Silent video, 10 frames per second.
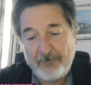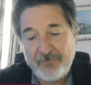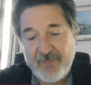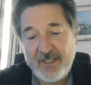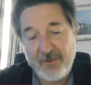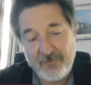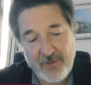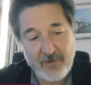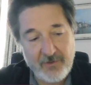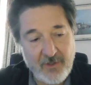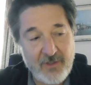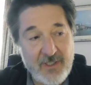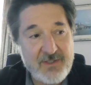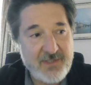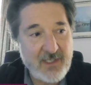You know, if they're
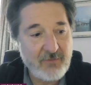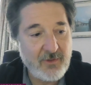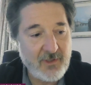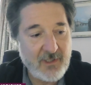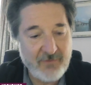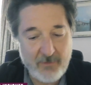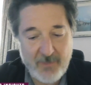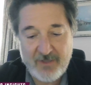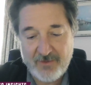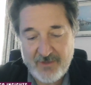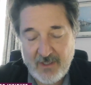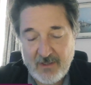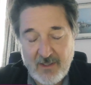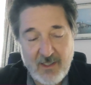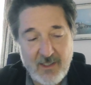in several of the major
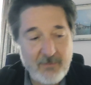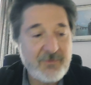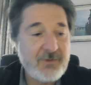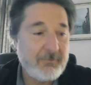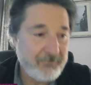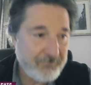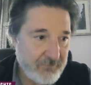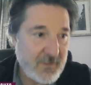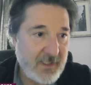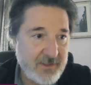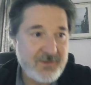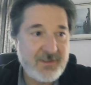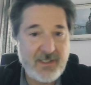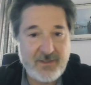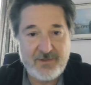telecoms, it
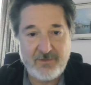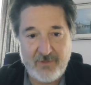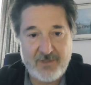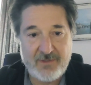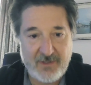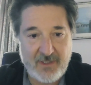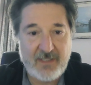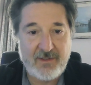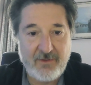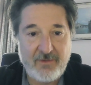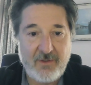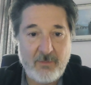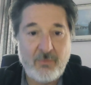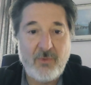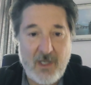stands to reason that they're
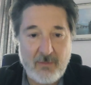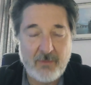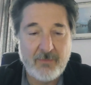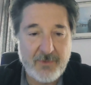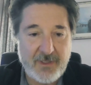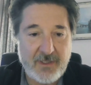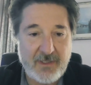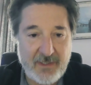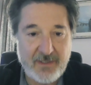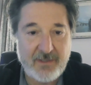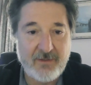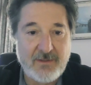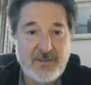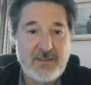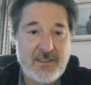probably in
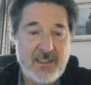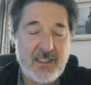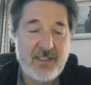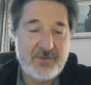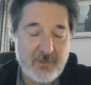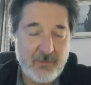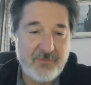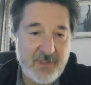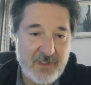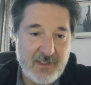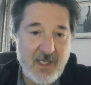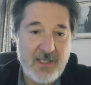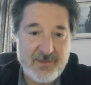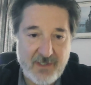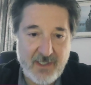some of the
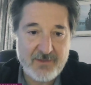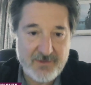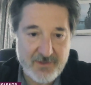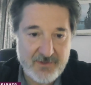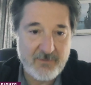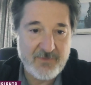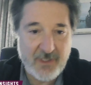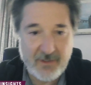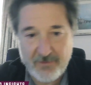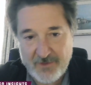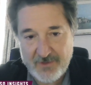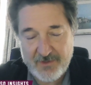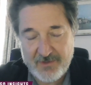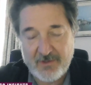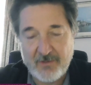ICS systems, energy
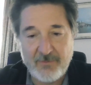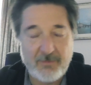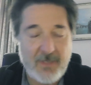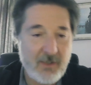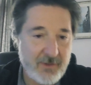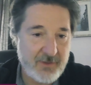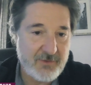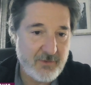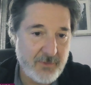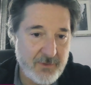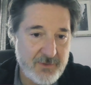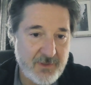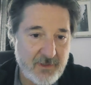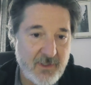systems, power distribution